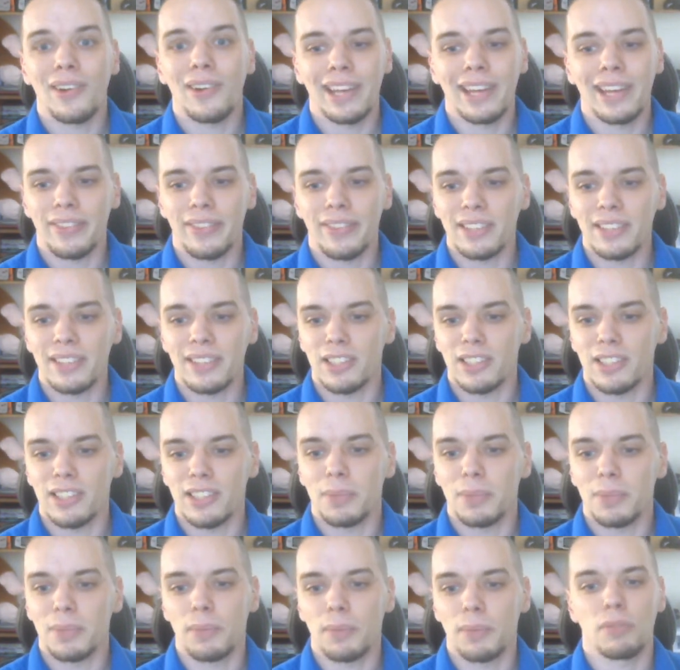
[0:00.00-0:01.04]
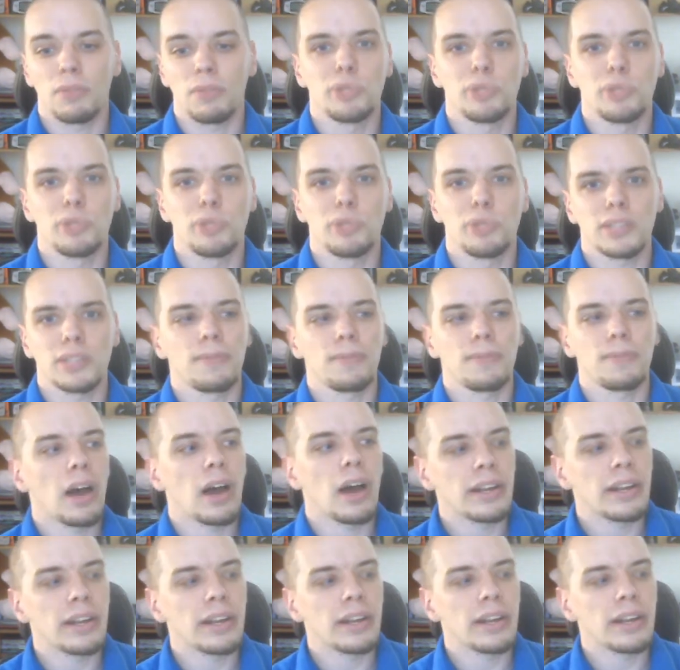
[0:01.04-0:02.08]
and things seem to be coming through just
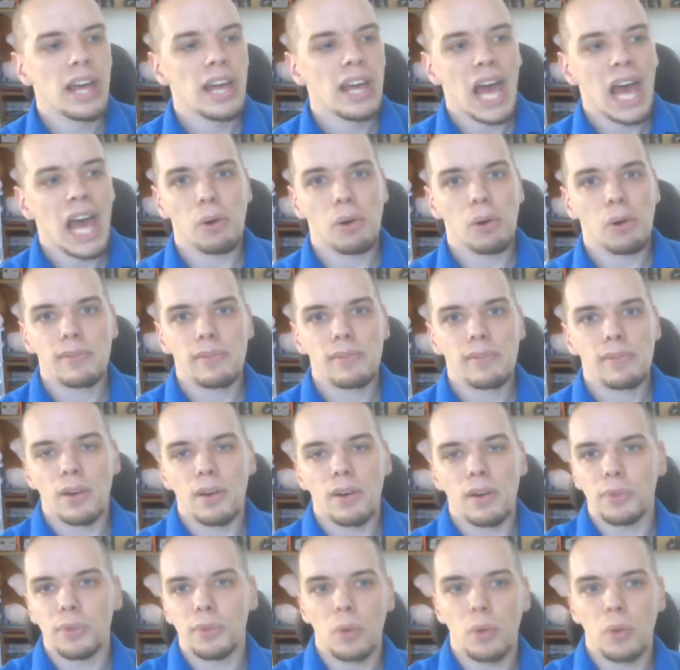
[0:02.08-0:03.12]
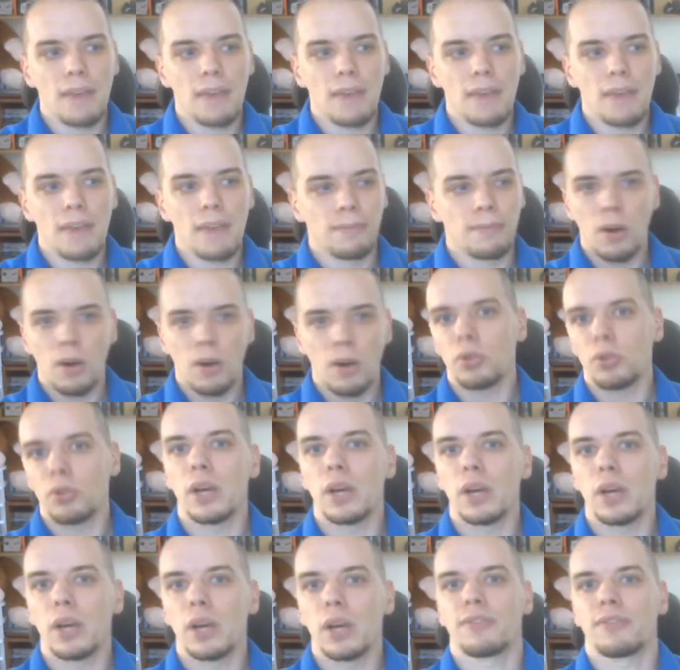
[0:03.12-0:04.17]
fine. However, if you have it
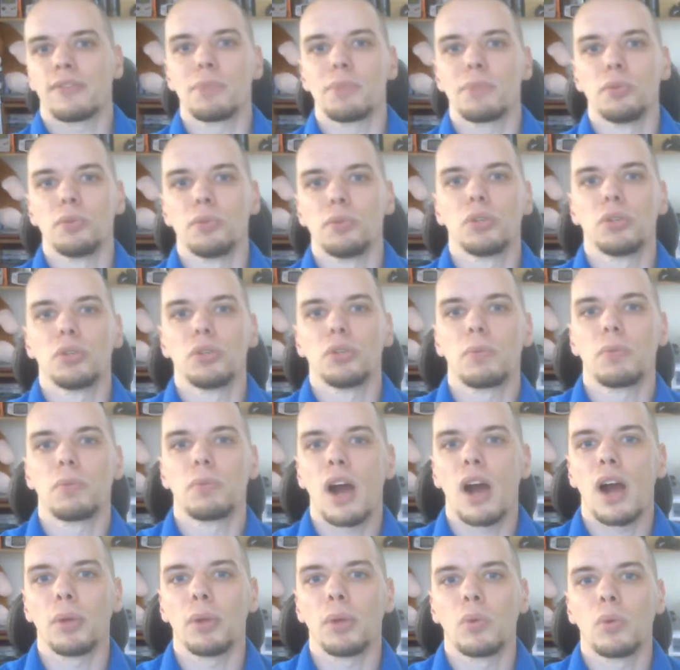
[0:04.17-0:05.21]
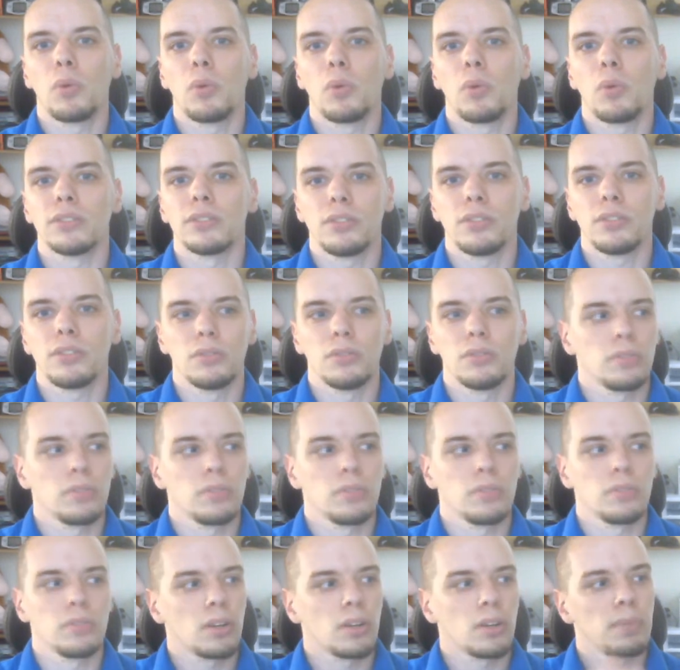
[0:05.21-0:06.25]
farther away from you, you'll probably want
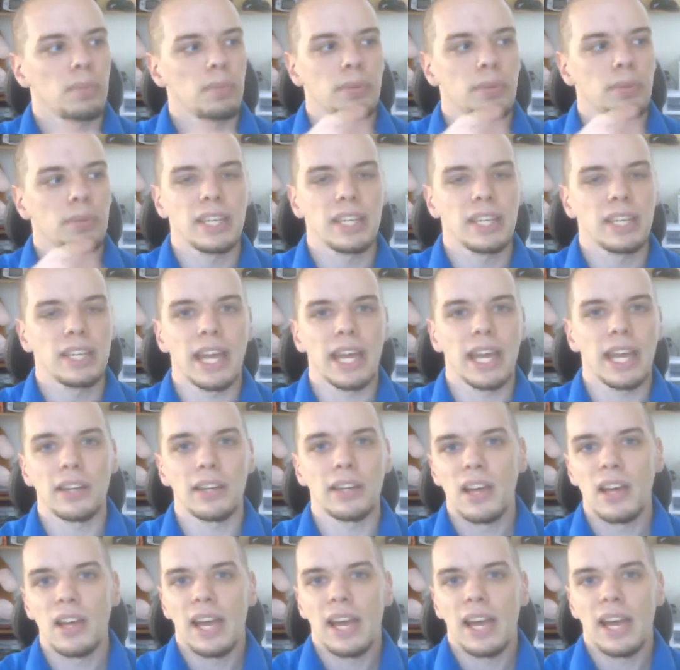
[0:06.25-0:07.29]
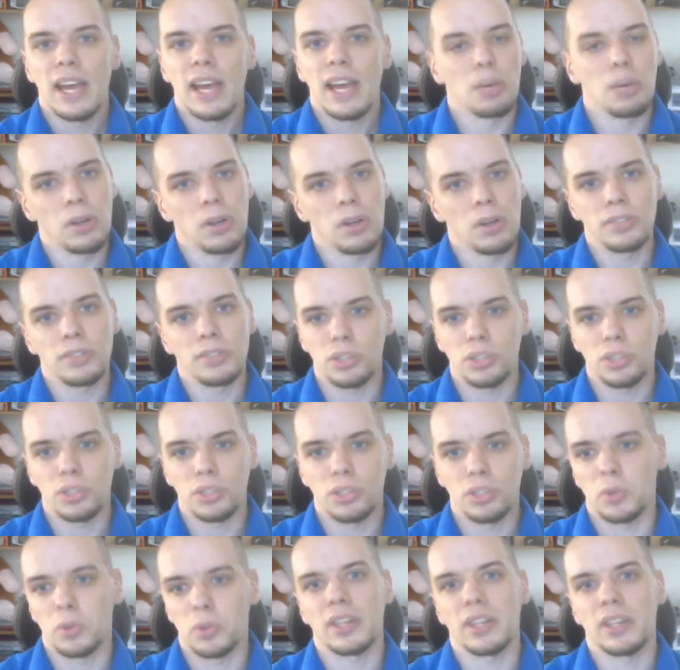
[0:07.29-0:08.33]
to, you know, play with the gain. It will
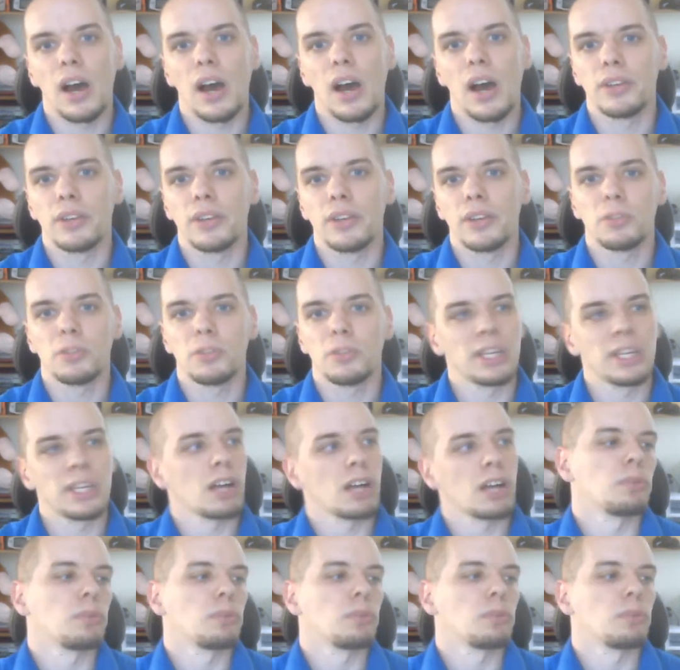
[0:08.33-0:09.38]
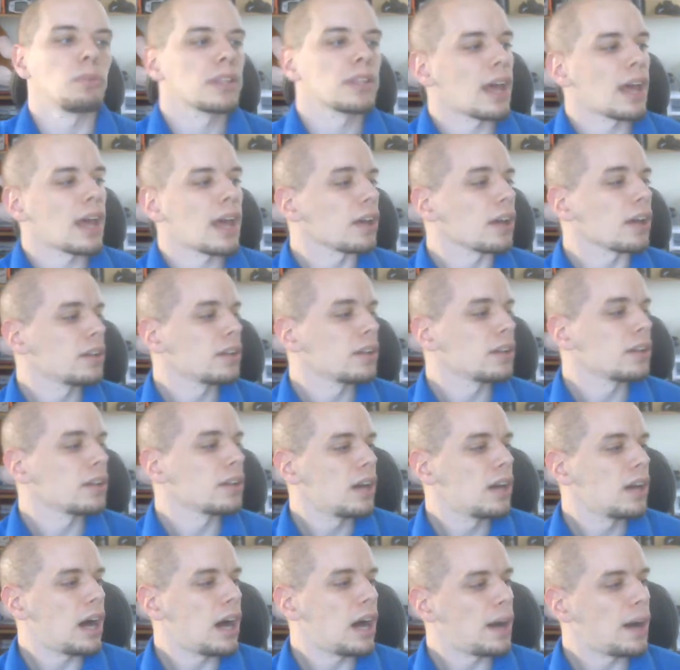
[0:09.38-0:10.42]
distort the audio, so be careful with that.
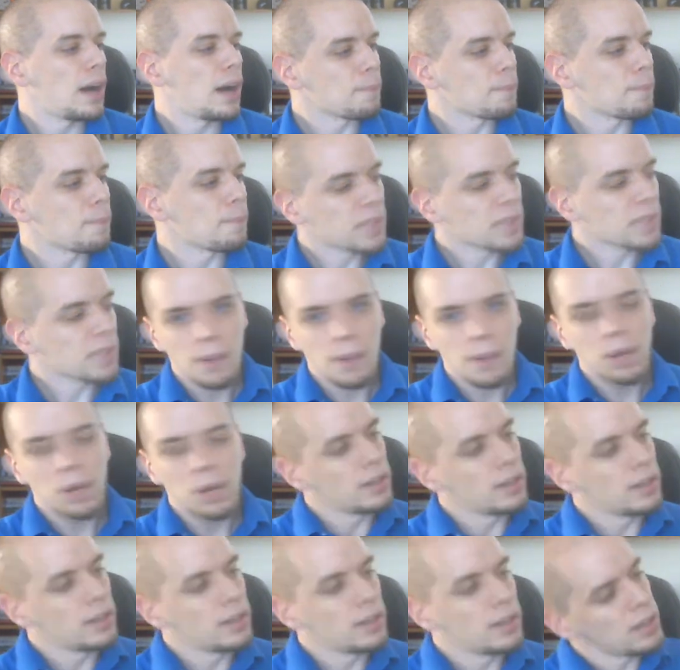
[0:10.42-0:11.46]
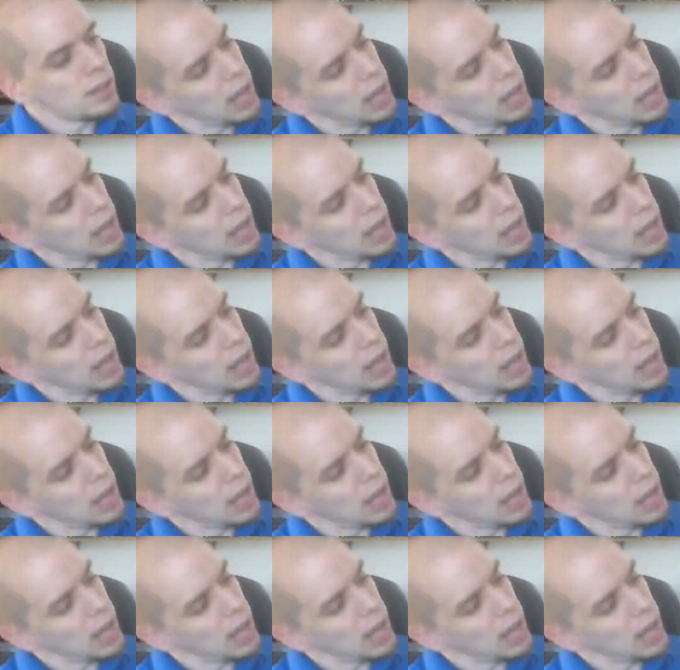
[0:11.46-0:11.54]
But